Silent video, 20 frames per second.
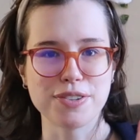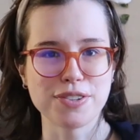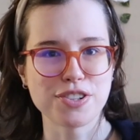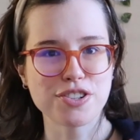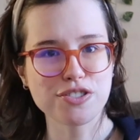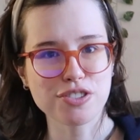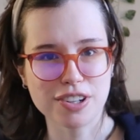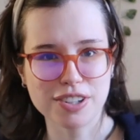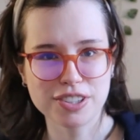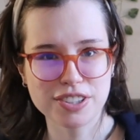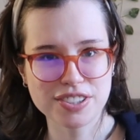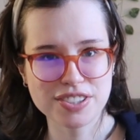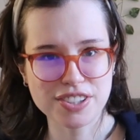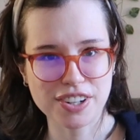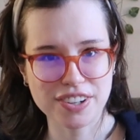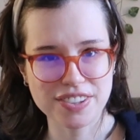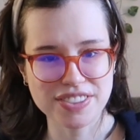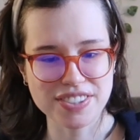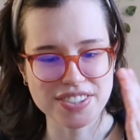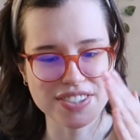to a strong
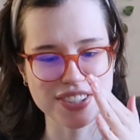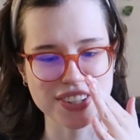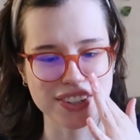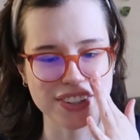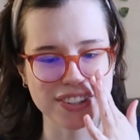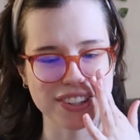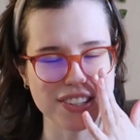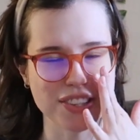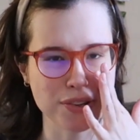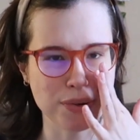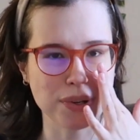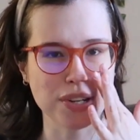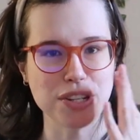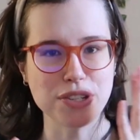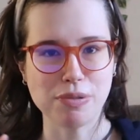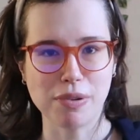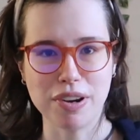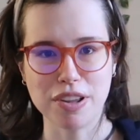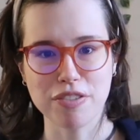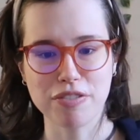start this year in
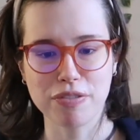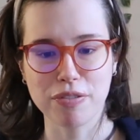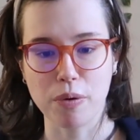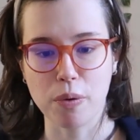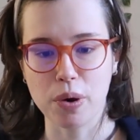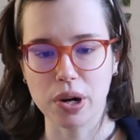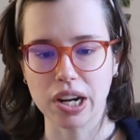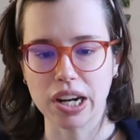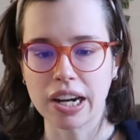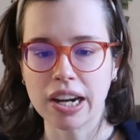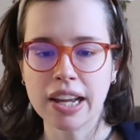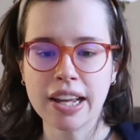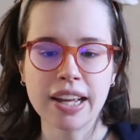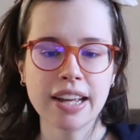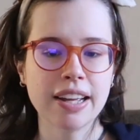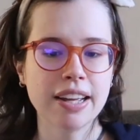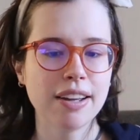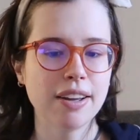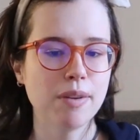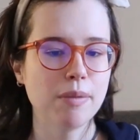2024,
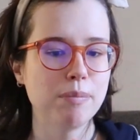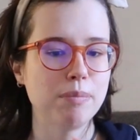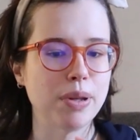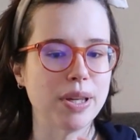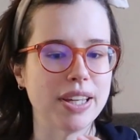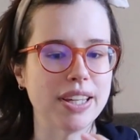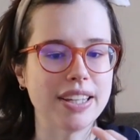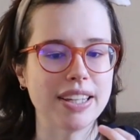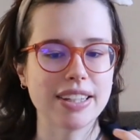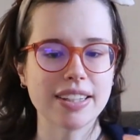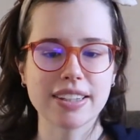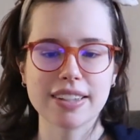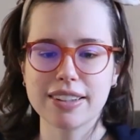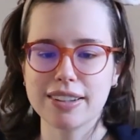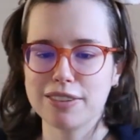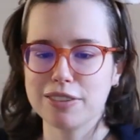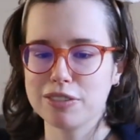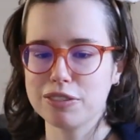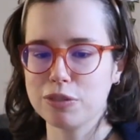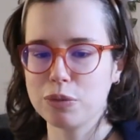be
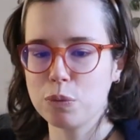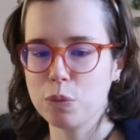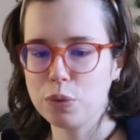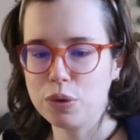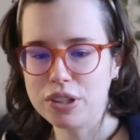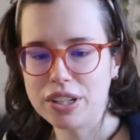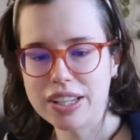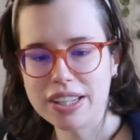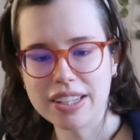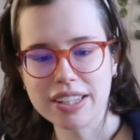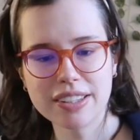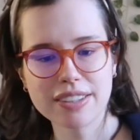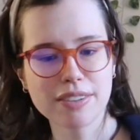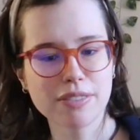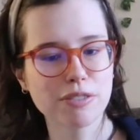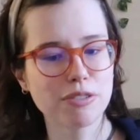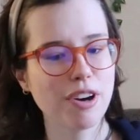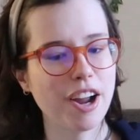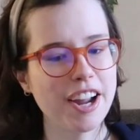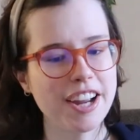working,
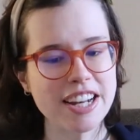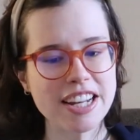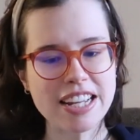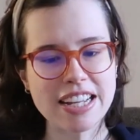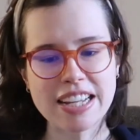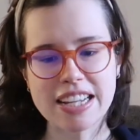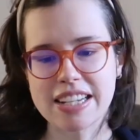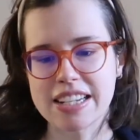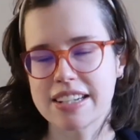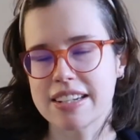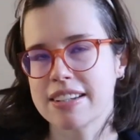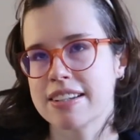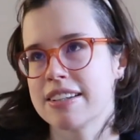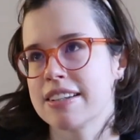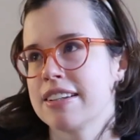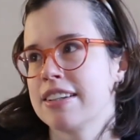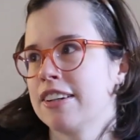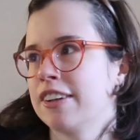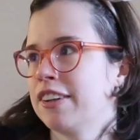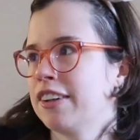writing,
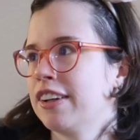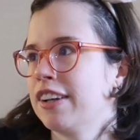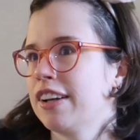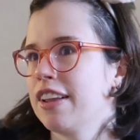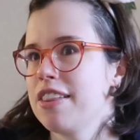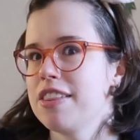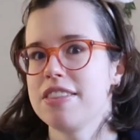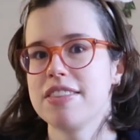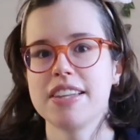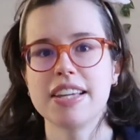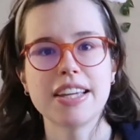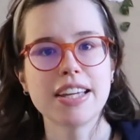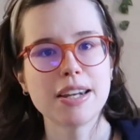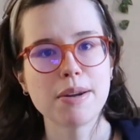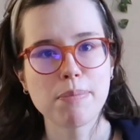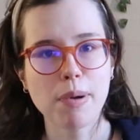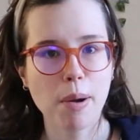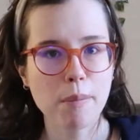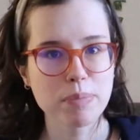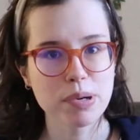thinking
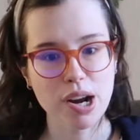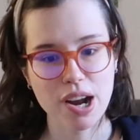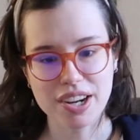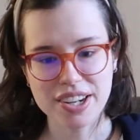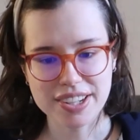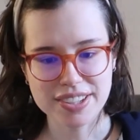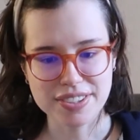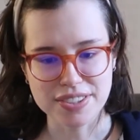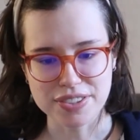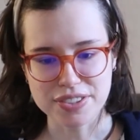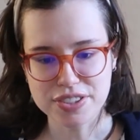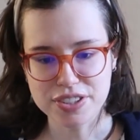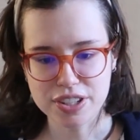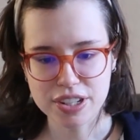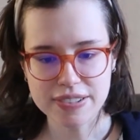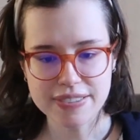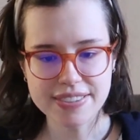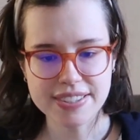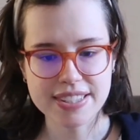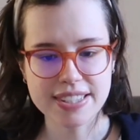about products and
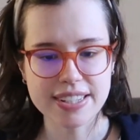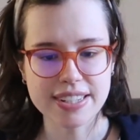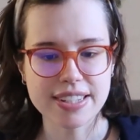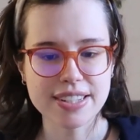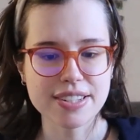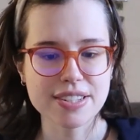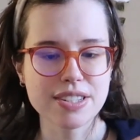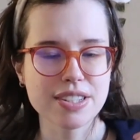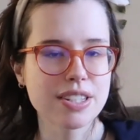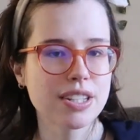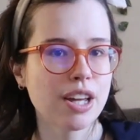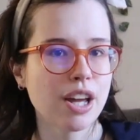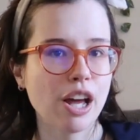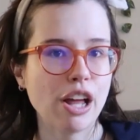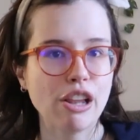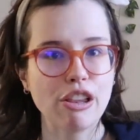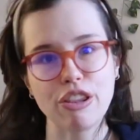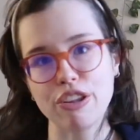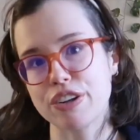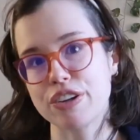services,
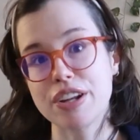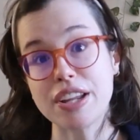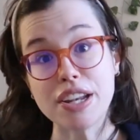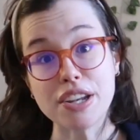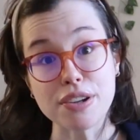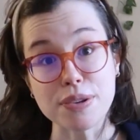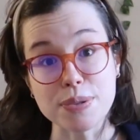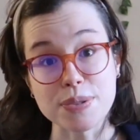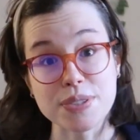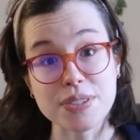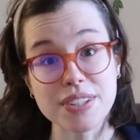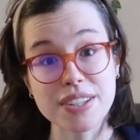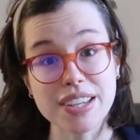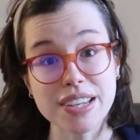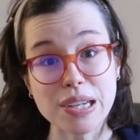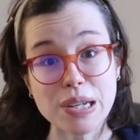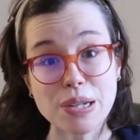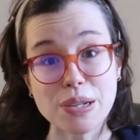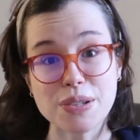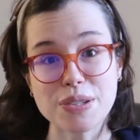learning new
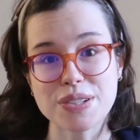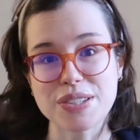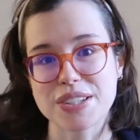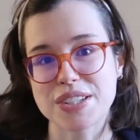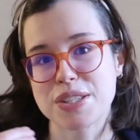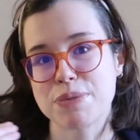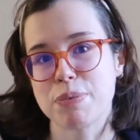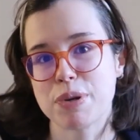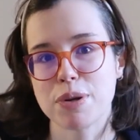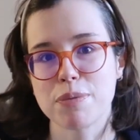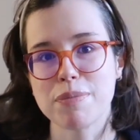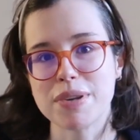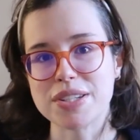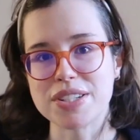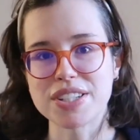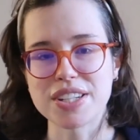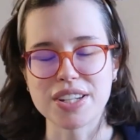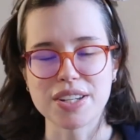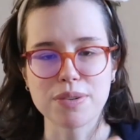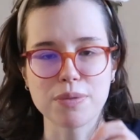skills,
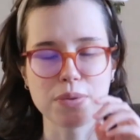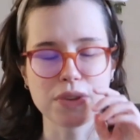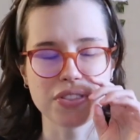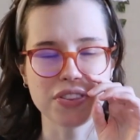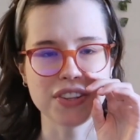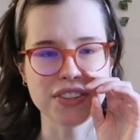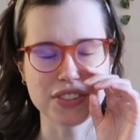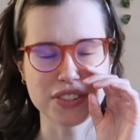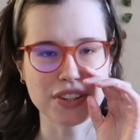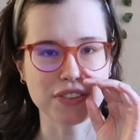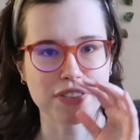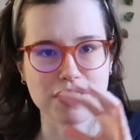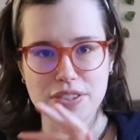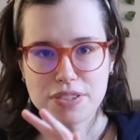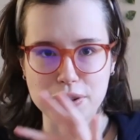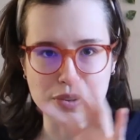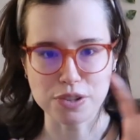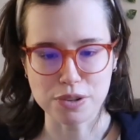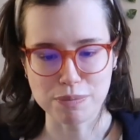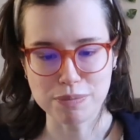experimenting with these different
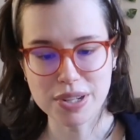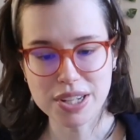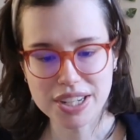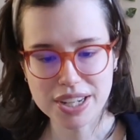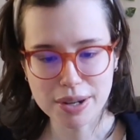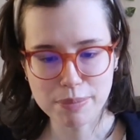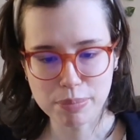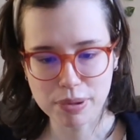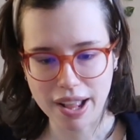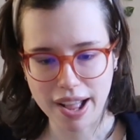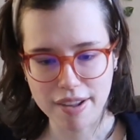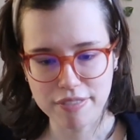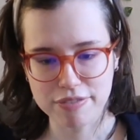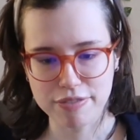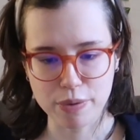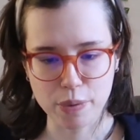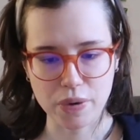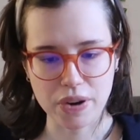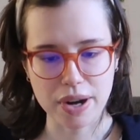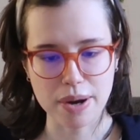social media
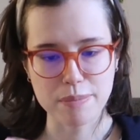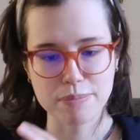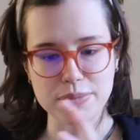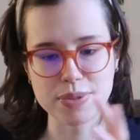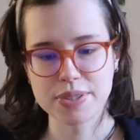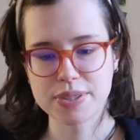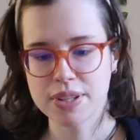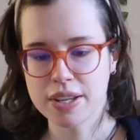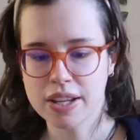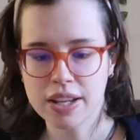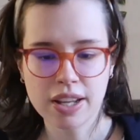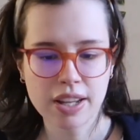platforms